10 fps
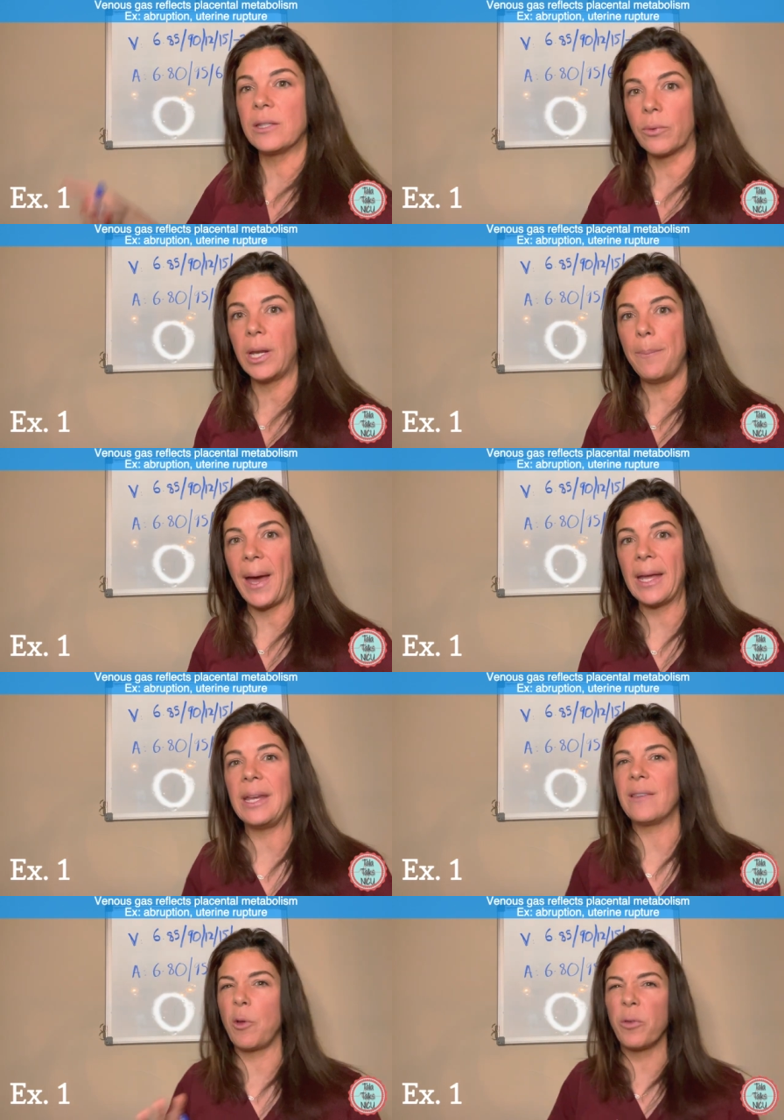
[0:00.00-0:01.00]
is really bad
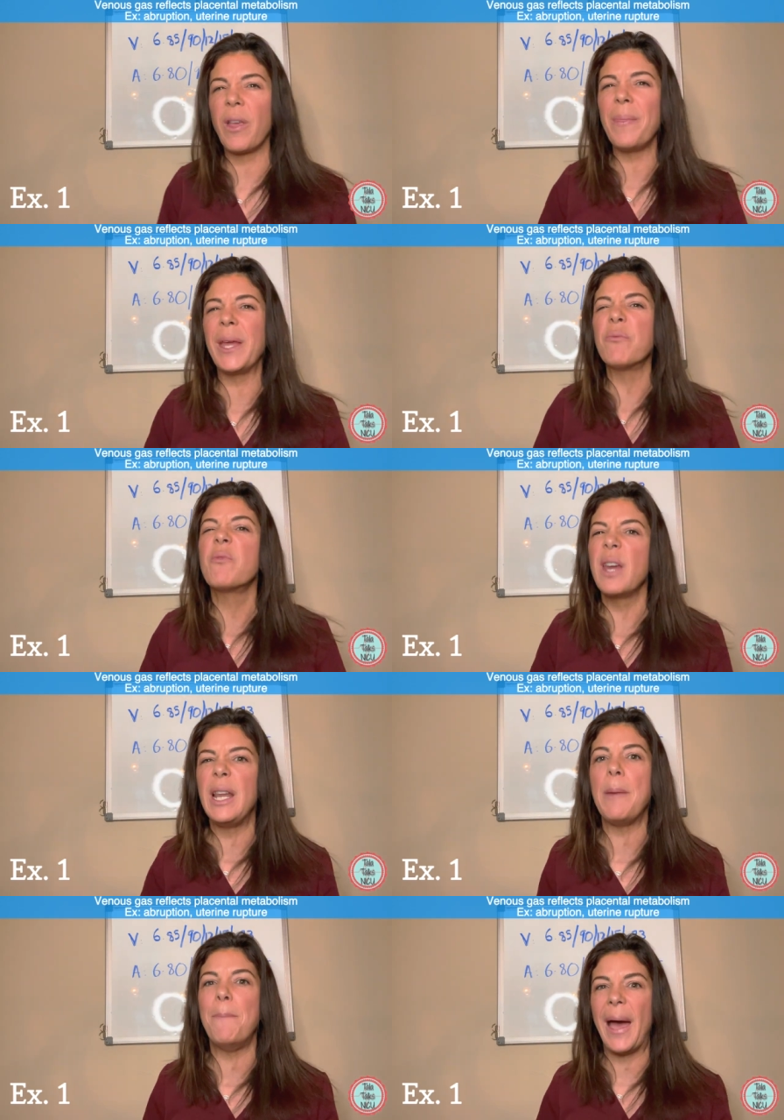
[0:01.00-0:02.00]
here. So something
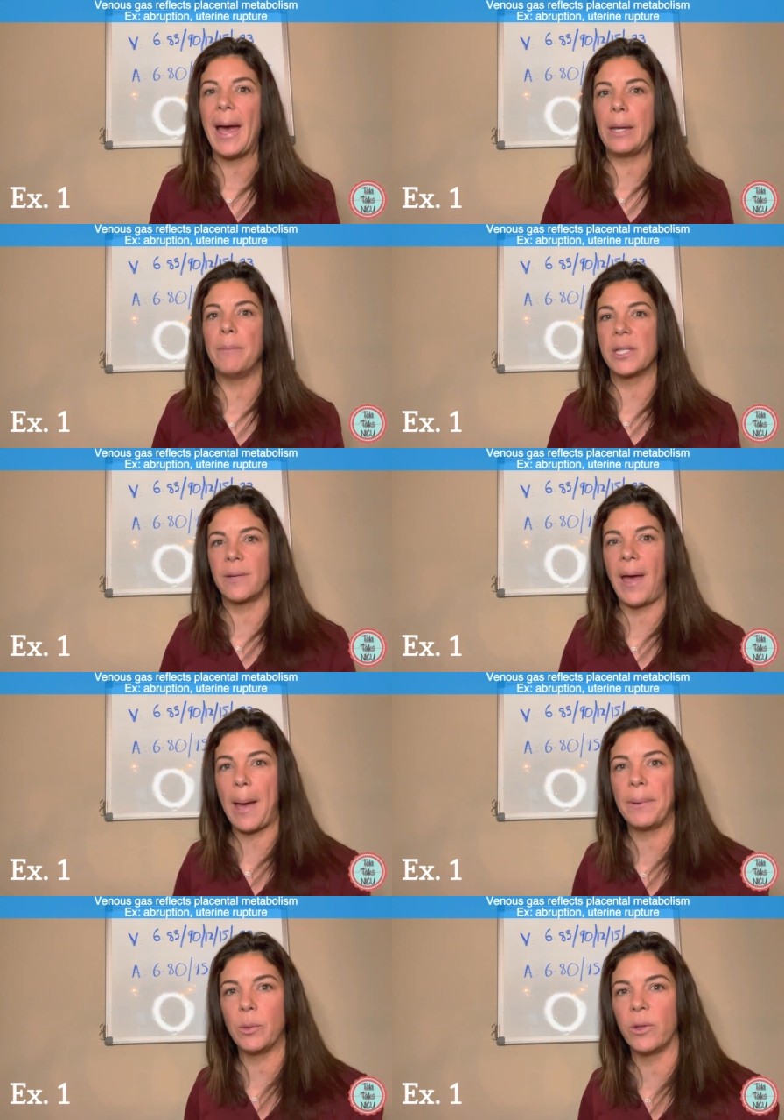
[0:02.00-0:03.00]
really bad must have
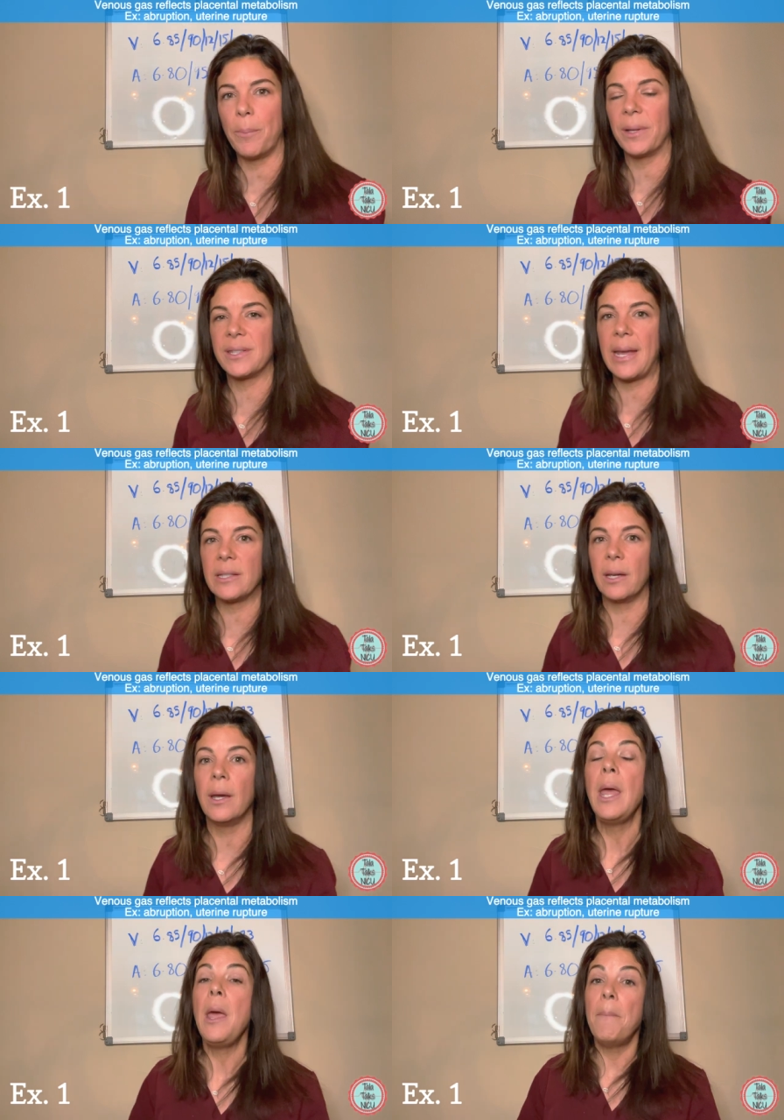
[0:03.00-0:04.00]
happened with the placenta.